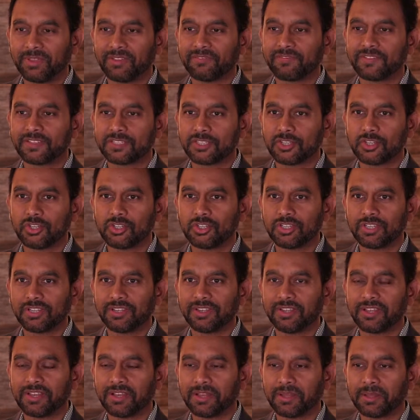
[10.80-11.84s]
a
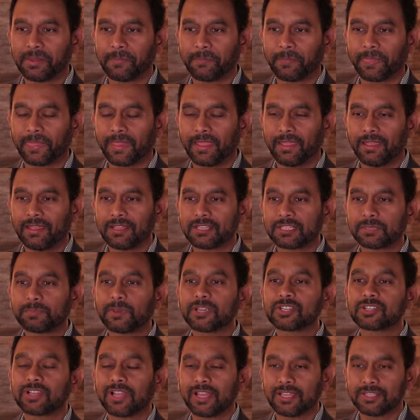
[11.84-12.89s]
physician
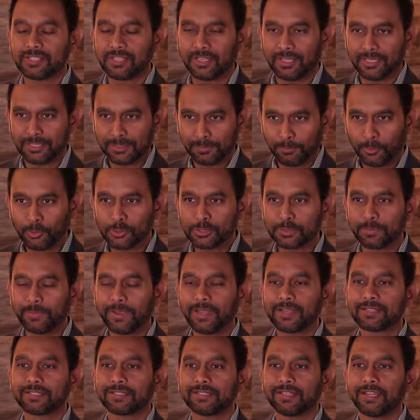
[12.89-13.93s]
specializing in sports
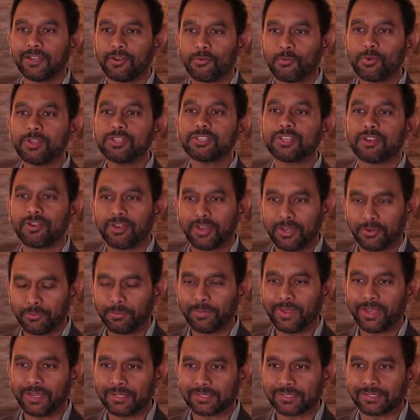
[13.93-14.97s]
medicine and regenerative
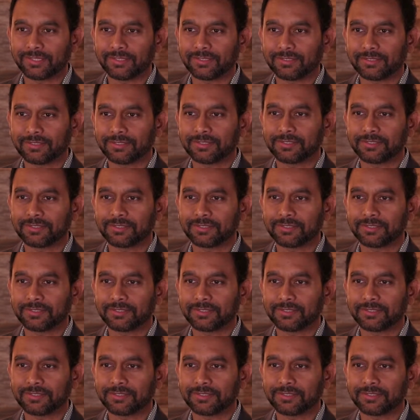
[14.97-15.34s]
medicine.